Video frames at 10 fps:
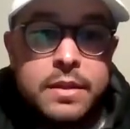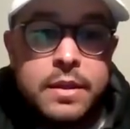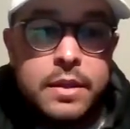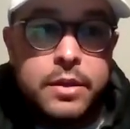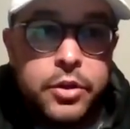
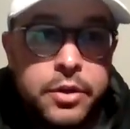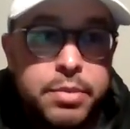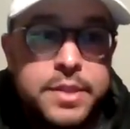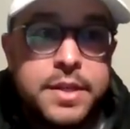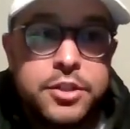He
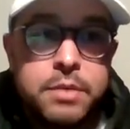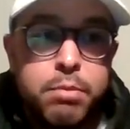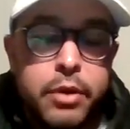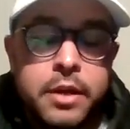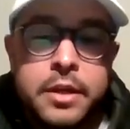could potentially
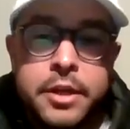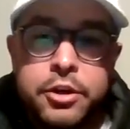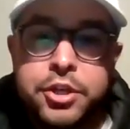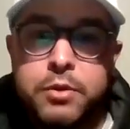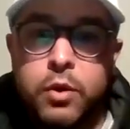bring a
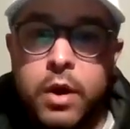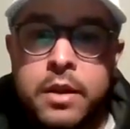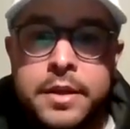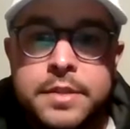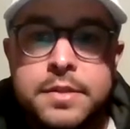leadership
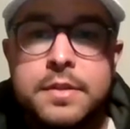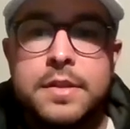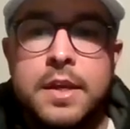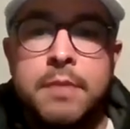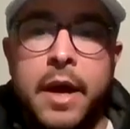quality to the
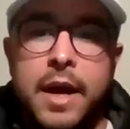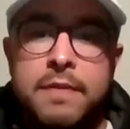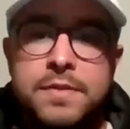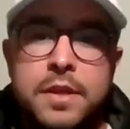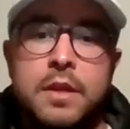team. I
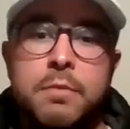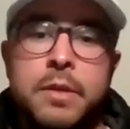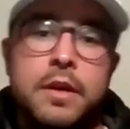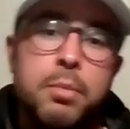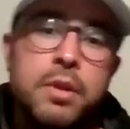have seen him
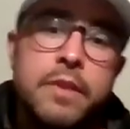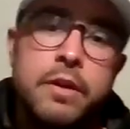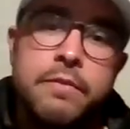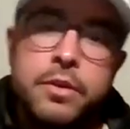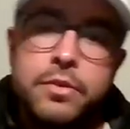in a couple of
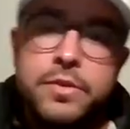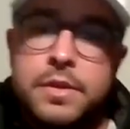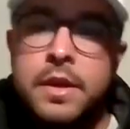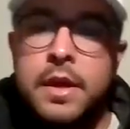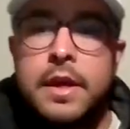interviews,
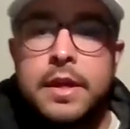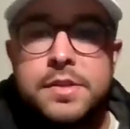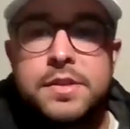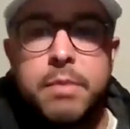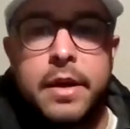and he
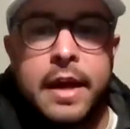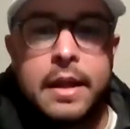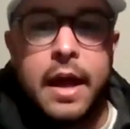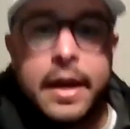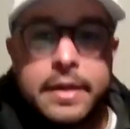is somebody I
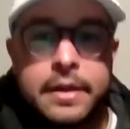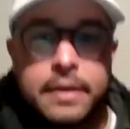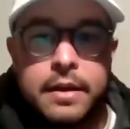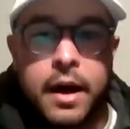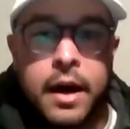
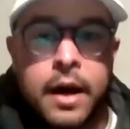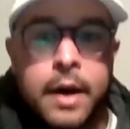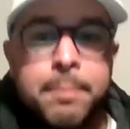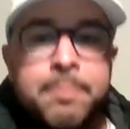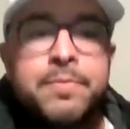
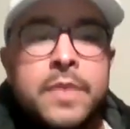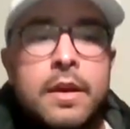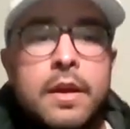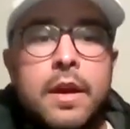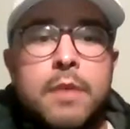like.
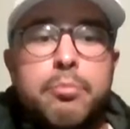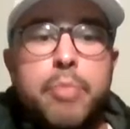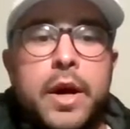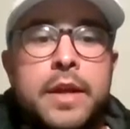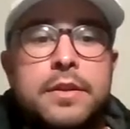
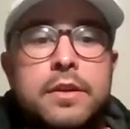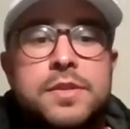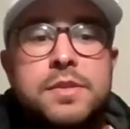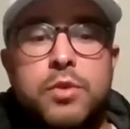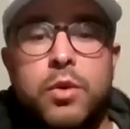But
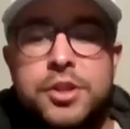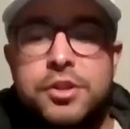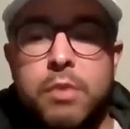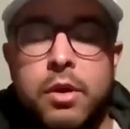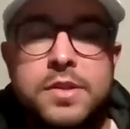there's some
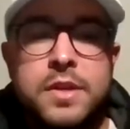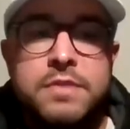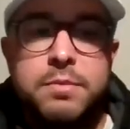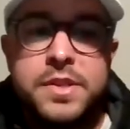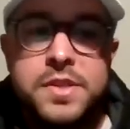question marks
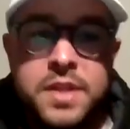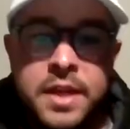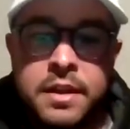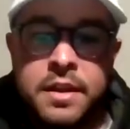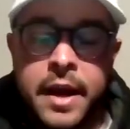left to be
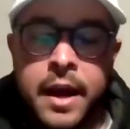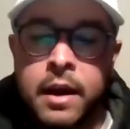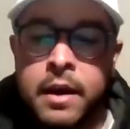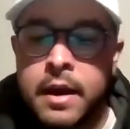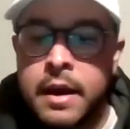seen
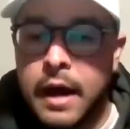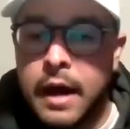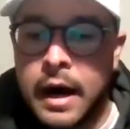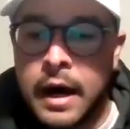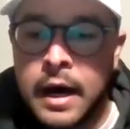there.
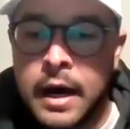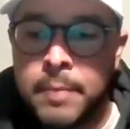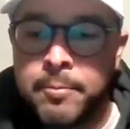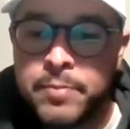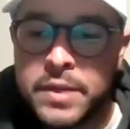
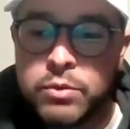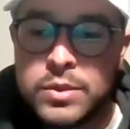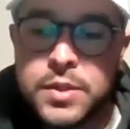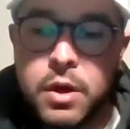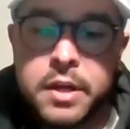
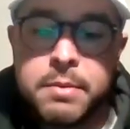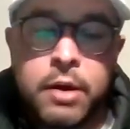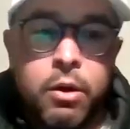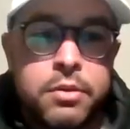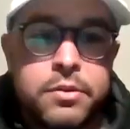Everyone's talking
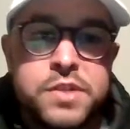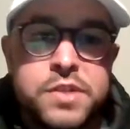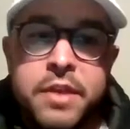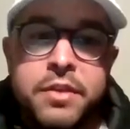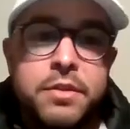about Arthur
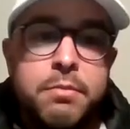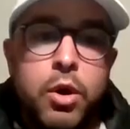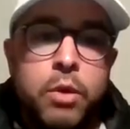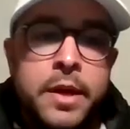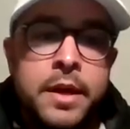Smith at the
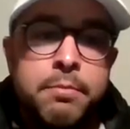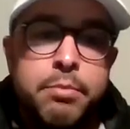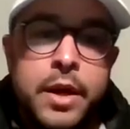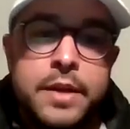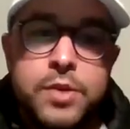moment,
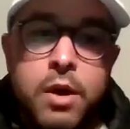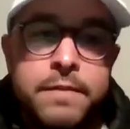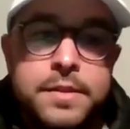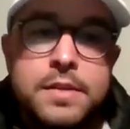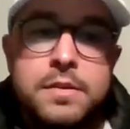but his
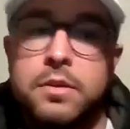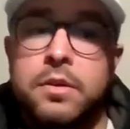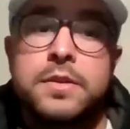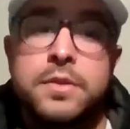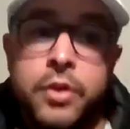offense hasn't
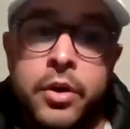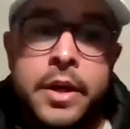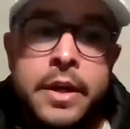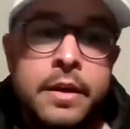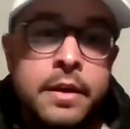looked
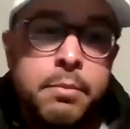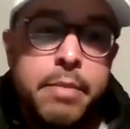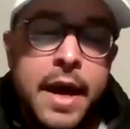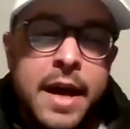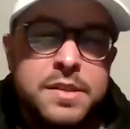good in the
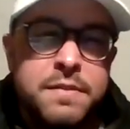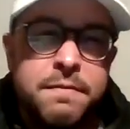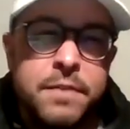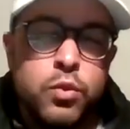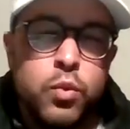past
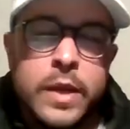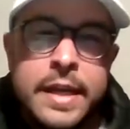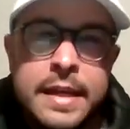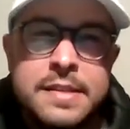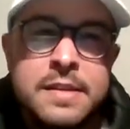few
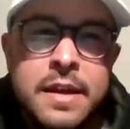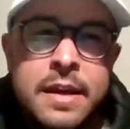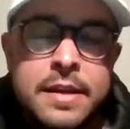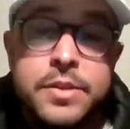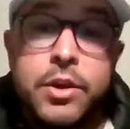weeks.
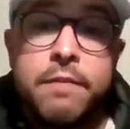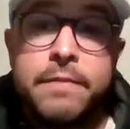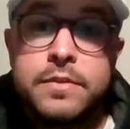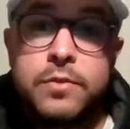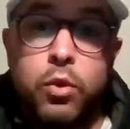He's the
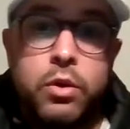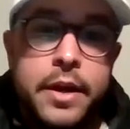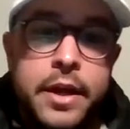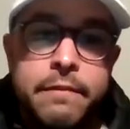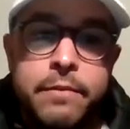offensive
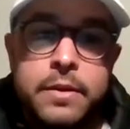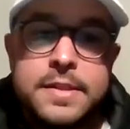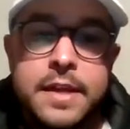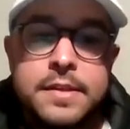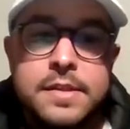coordinator for the
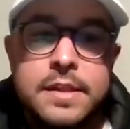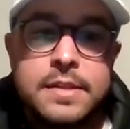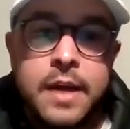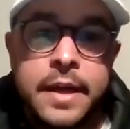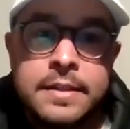Tennessee
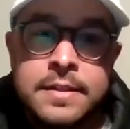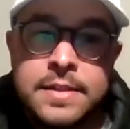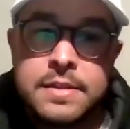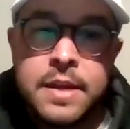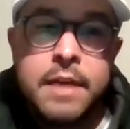
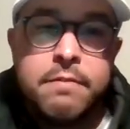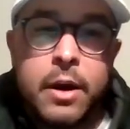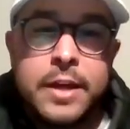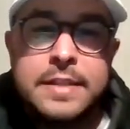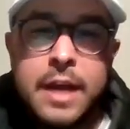Titans.
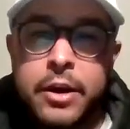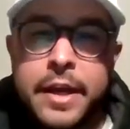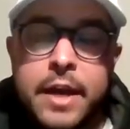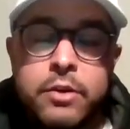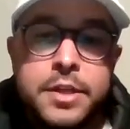Very
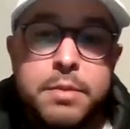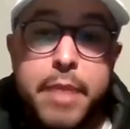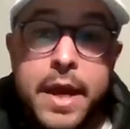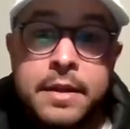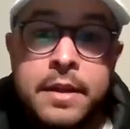Derrick Henry
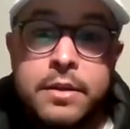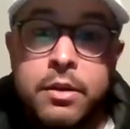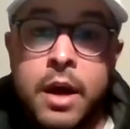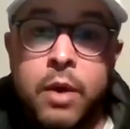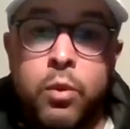dependent.
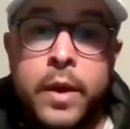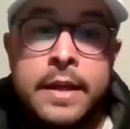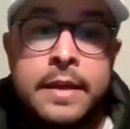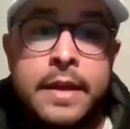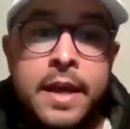They're not
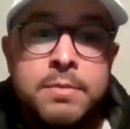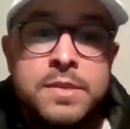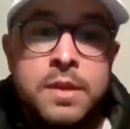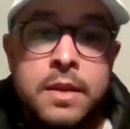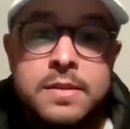winning
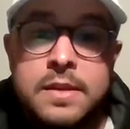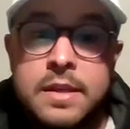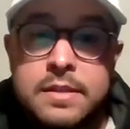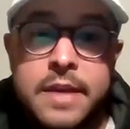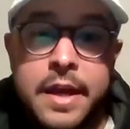games unless
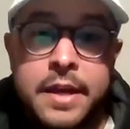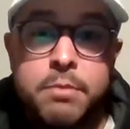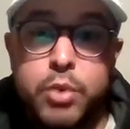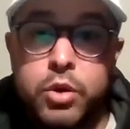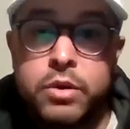he's getting
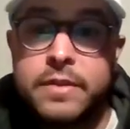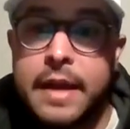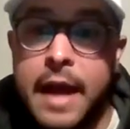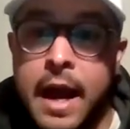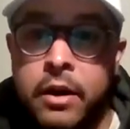a bulk of the
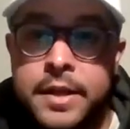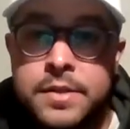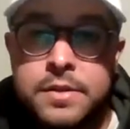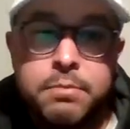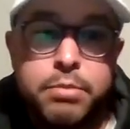
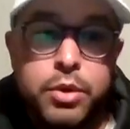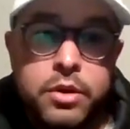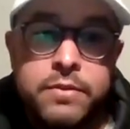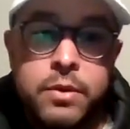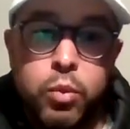carries and a
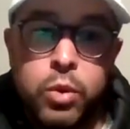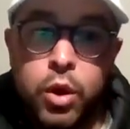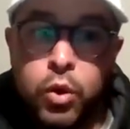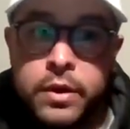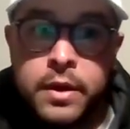bulk of the
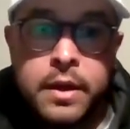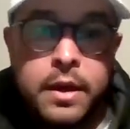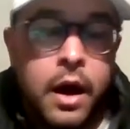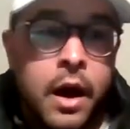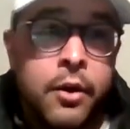load
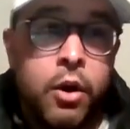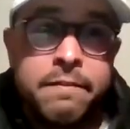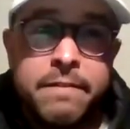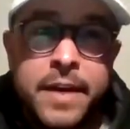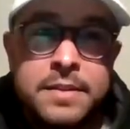on
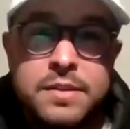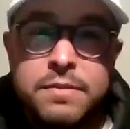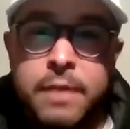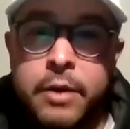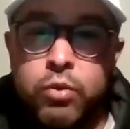offense.
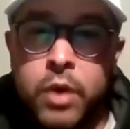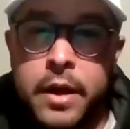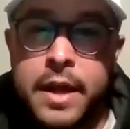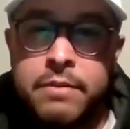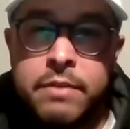It's very
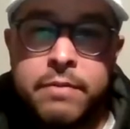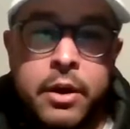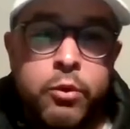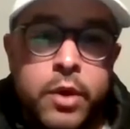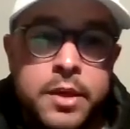run heavy,
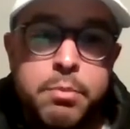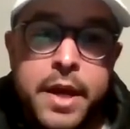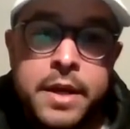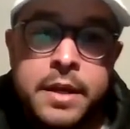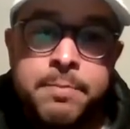very run
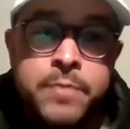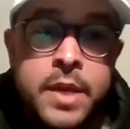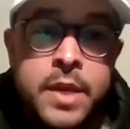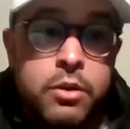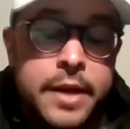dependent.
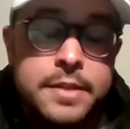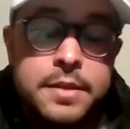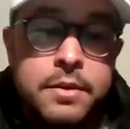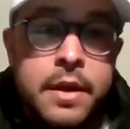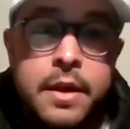
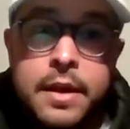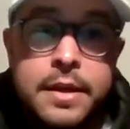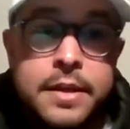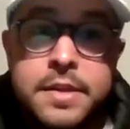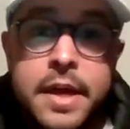Granted,
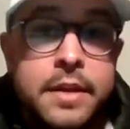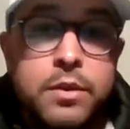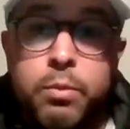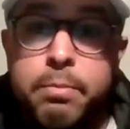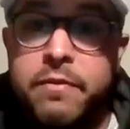he is getting
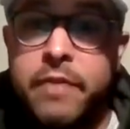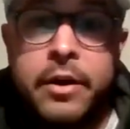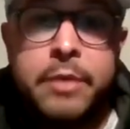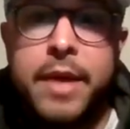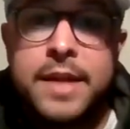the
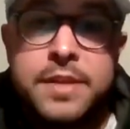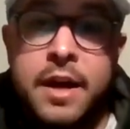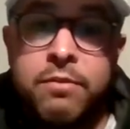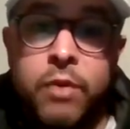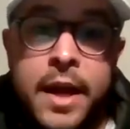very best
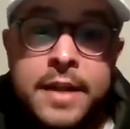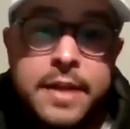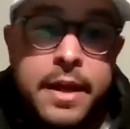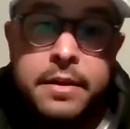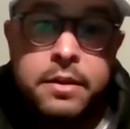out of Ryan
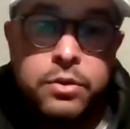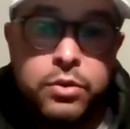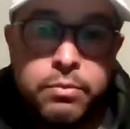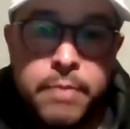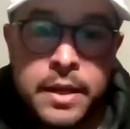Tannehill,
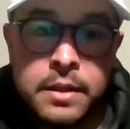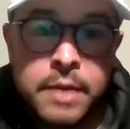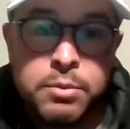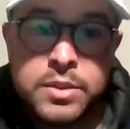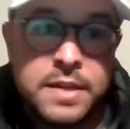who many
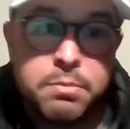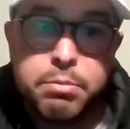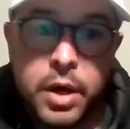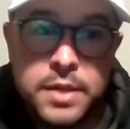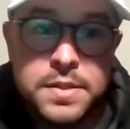labeled as a
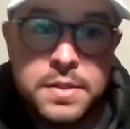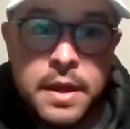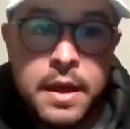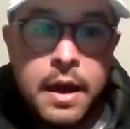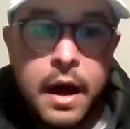bust.
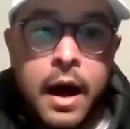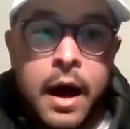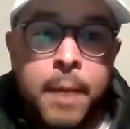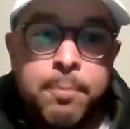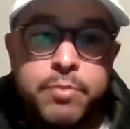
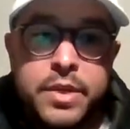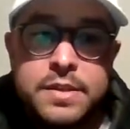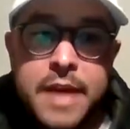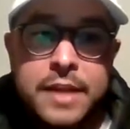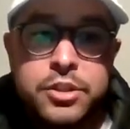But
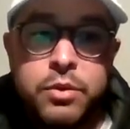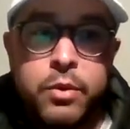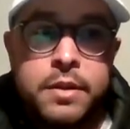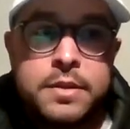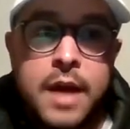he's actually
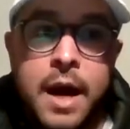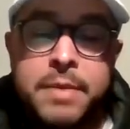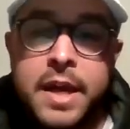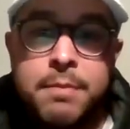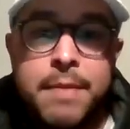one of the
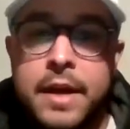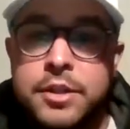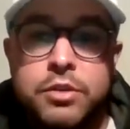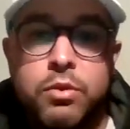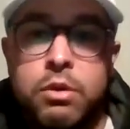top game
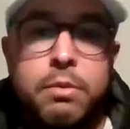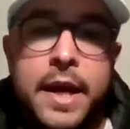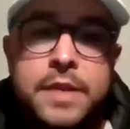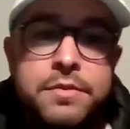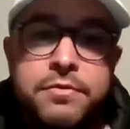managing
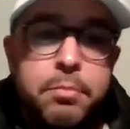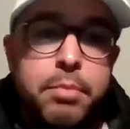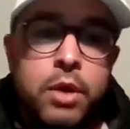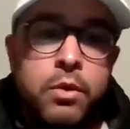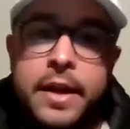quarterbacks in
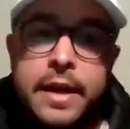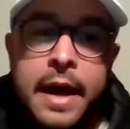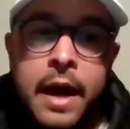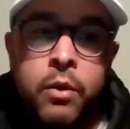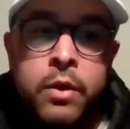football right
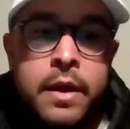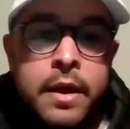now.